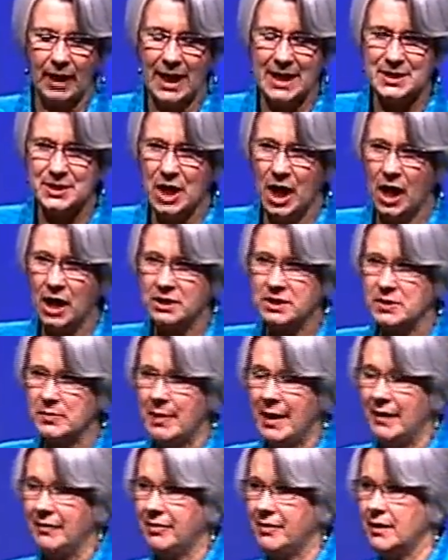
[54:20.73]
I talked
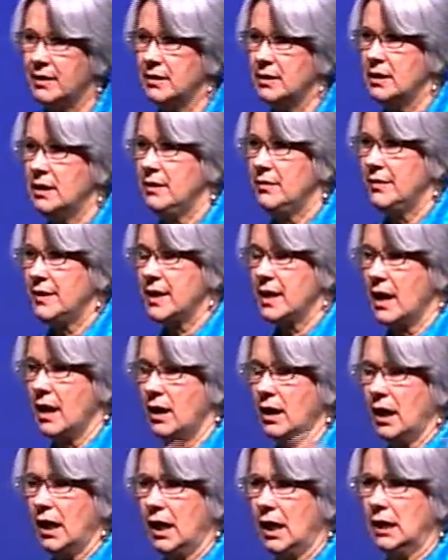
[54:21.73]
about the
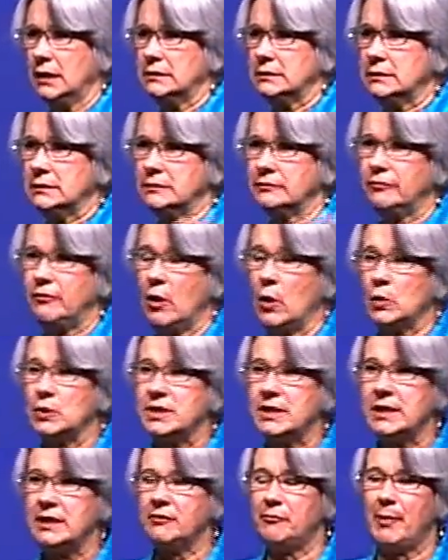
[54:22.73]

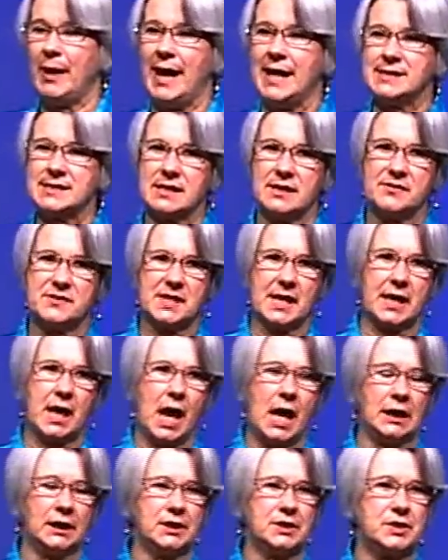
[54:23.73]
unfolding of positive
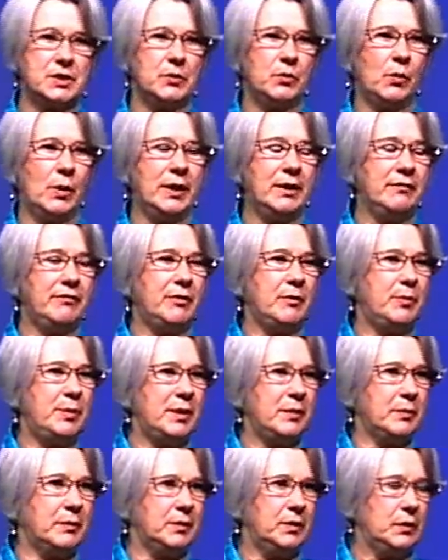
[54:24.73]
psychology. One of the
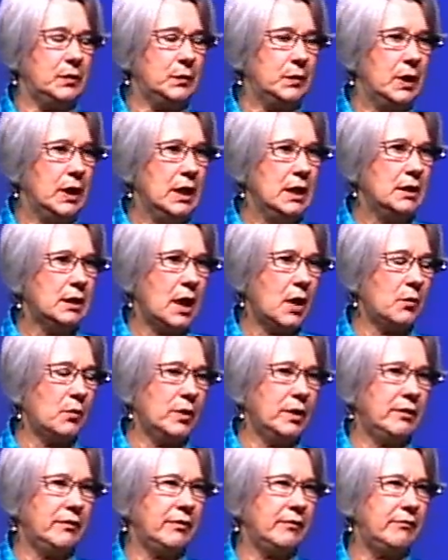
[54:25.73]
people who got
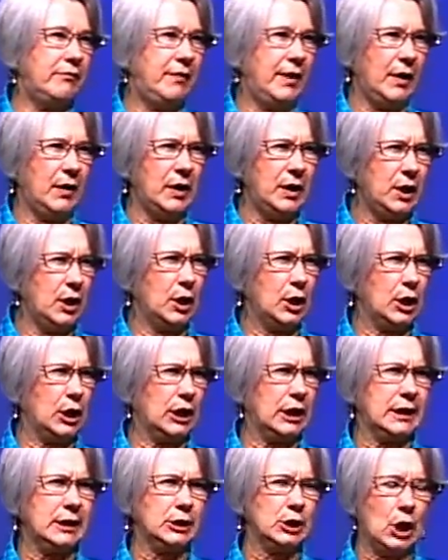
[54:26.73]
one of the very
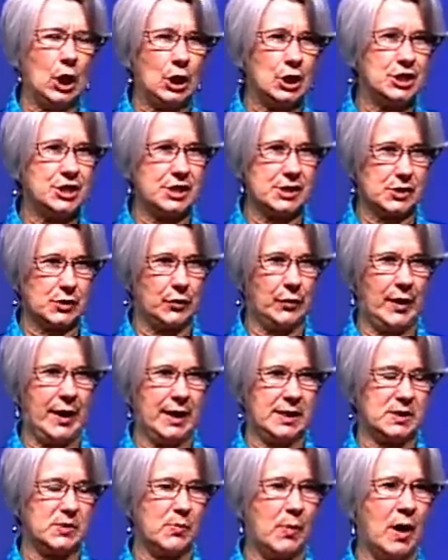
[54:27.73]
early largest
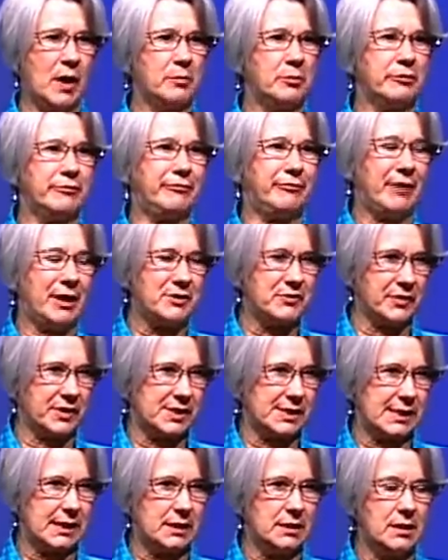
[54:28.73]
grants, Barbara
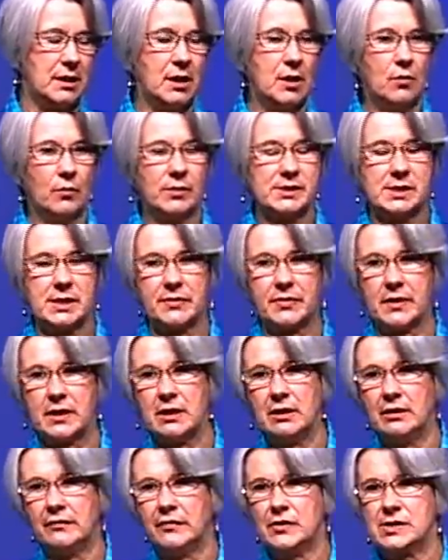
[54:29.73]
Fredrickson, was at the
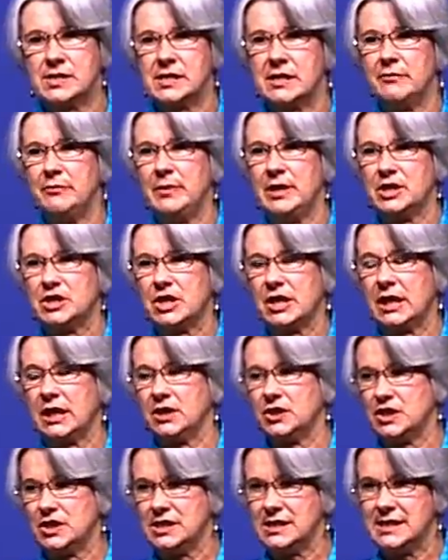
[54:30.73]
University of
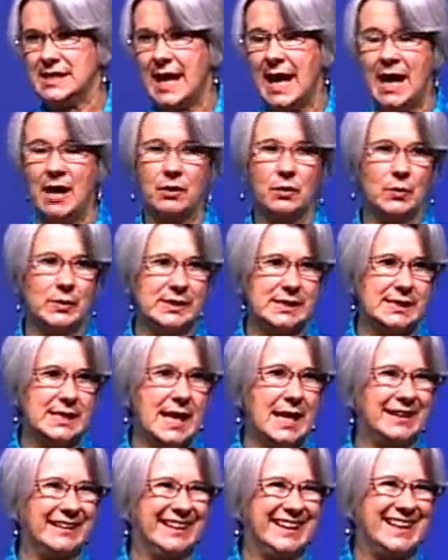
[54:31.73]
Michigan. She's now
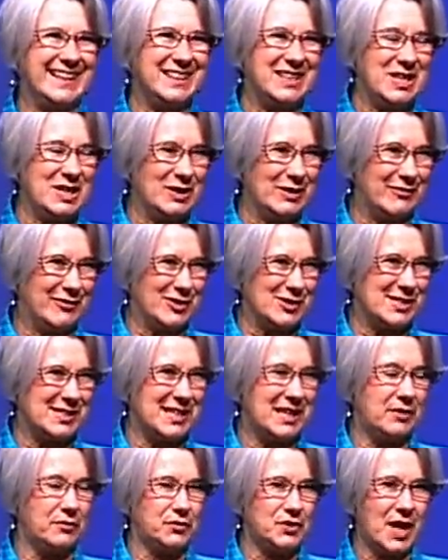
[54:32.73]
coincidentally at the
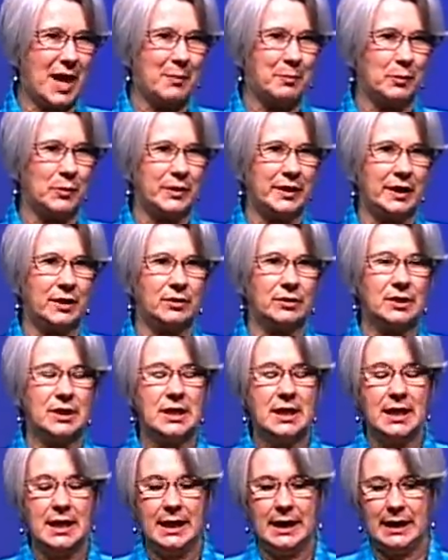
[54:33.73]
University of Chapel Hill
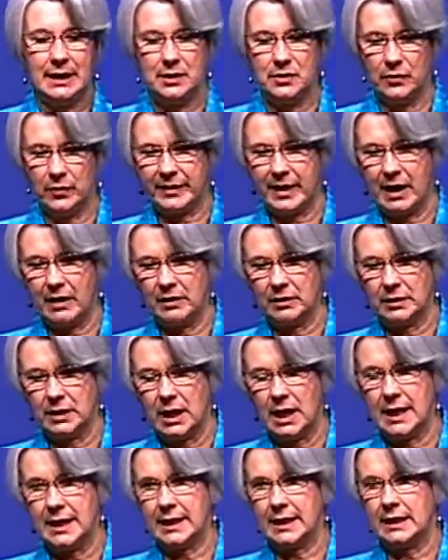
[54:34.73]
in North
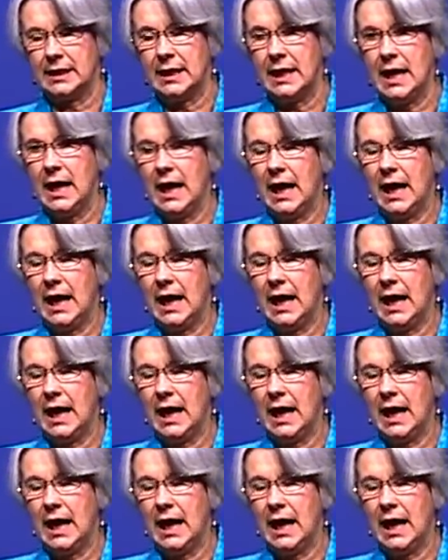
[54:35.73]
Carolina.